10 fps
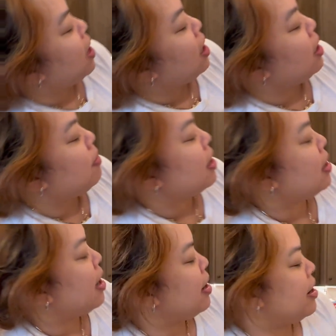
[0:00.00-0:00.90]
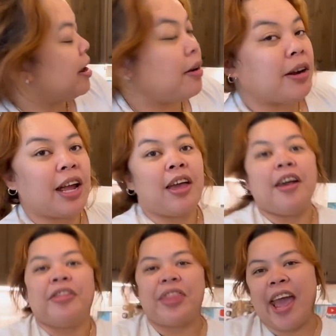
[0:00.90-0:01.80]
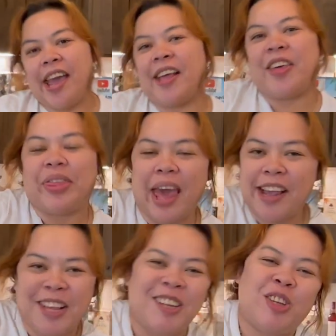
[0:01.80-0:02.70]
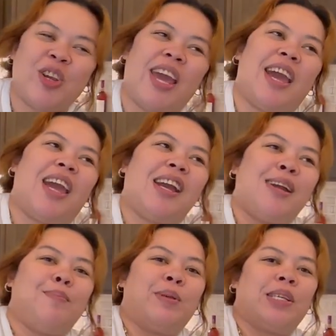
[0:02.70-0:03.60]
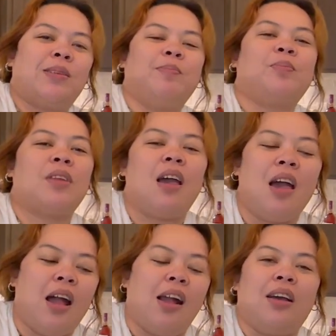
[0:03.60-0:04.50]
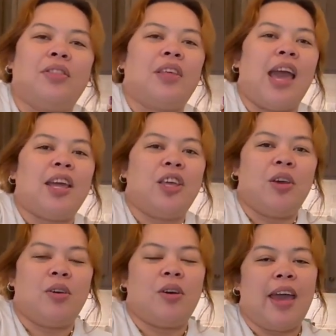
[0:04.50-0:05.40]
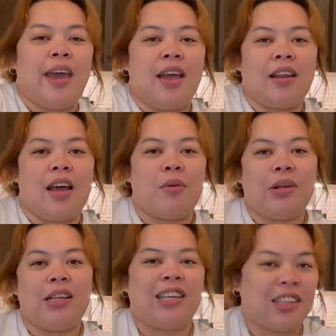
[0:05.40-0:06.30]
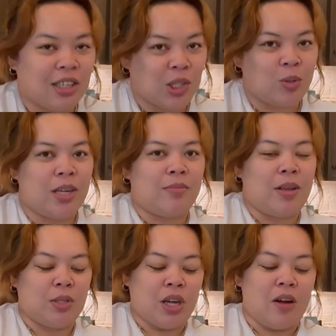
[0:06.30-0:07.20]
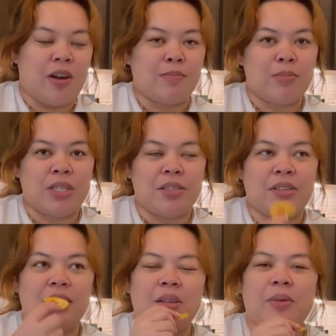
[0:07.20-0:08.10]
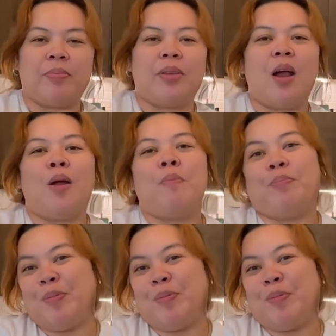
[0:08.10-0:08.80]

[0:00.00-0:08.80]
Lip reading: a la banana. Okay, thank you, James. Thank you, and I will eat this one. I'm sorry, I'm busy on eating. All right,